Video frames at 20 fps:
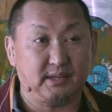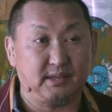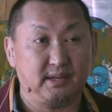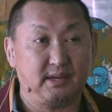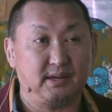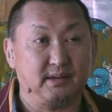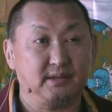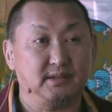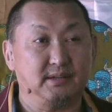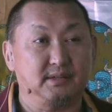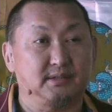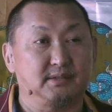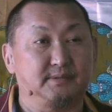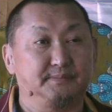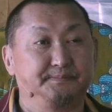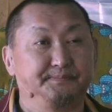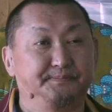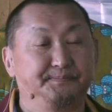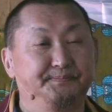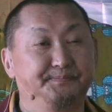There is.
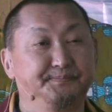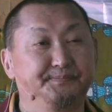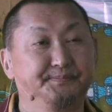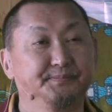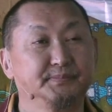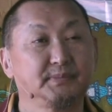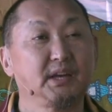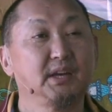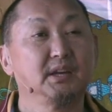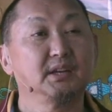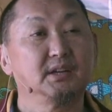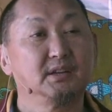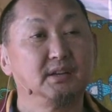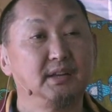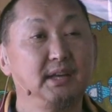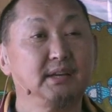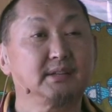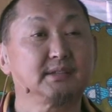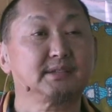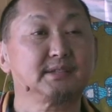
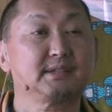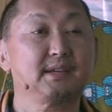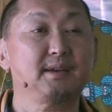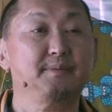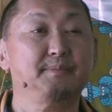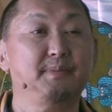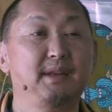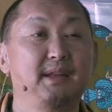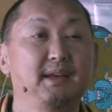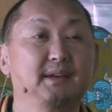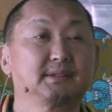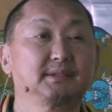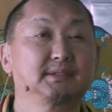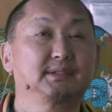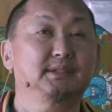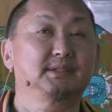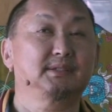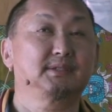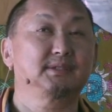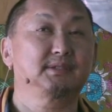Like same like
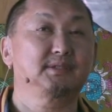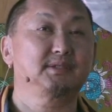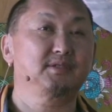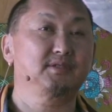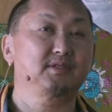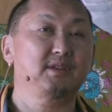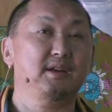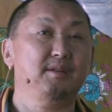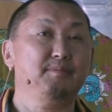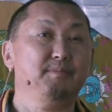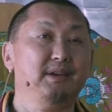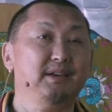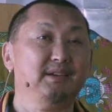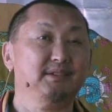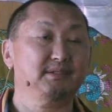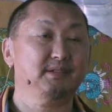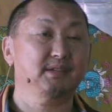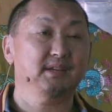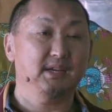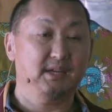this, the Dharma
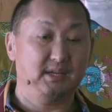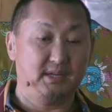is